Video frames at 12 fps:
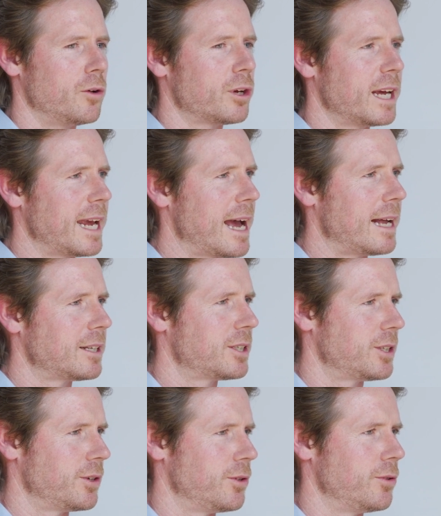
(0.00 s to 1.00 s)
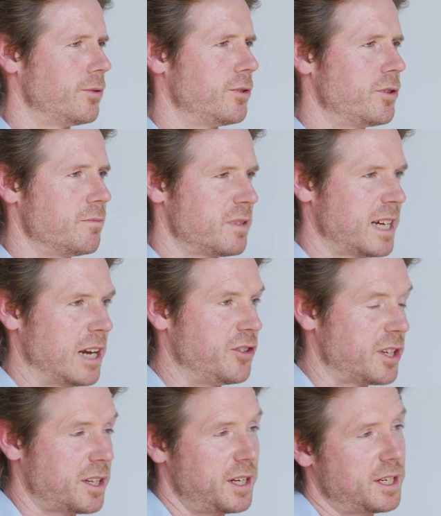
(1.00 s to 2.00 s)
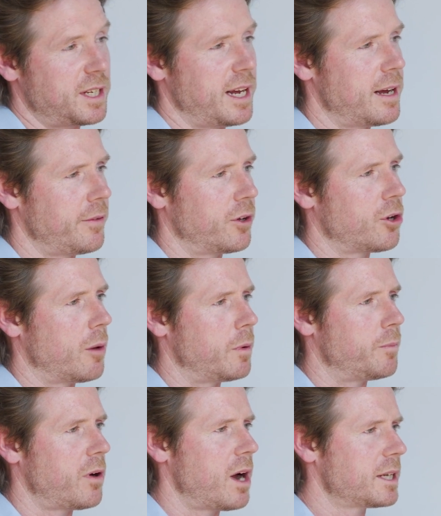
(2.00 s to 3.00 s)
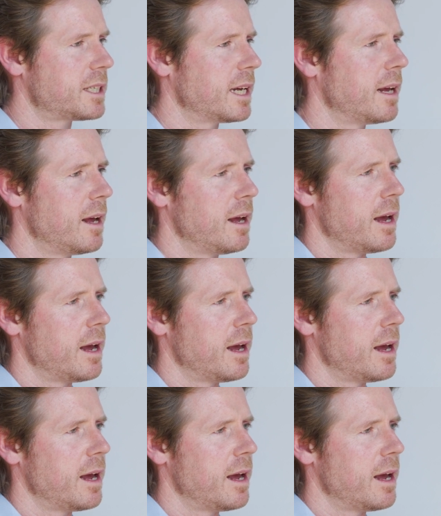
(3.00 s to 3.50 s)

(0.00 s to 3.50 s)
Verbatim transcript: looking out to say just this year and the copper pricing,